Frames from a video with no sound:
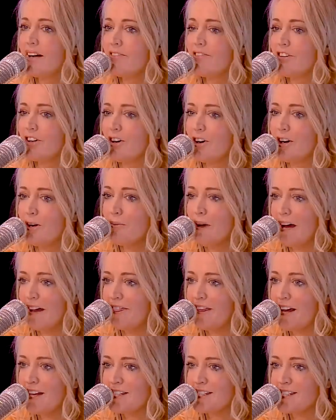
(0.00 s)
I forgot
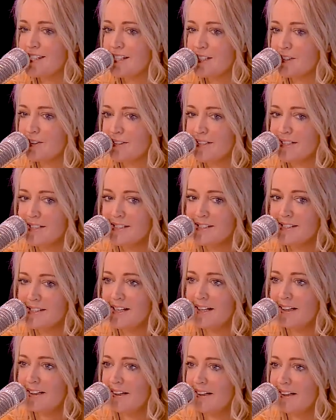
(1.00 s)
about Blakey. That series.
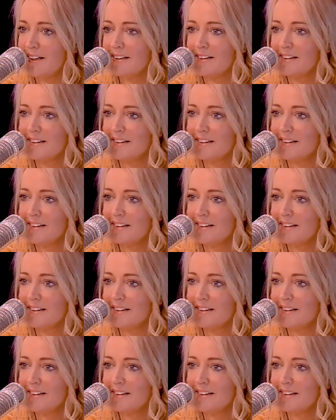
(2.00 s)
Yeah.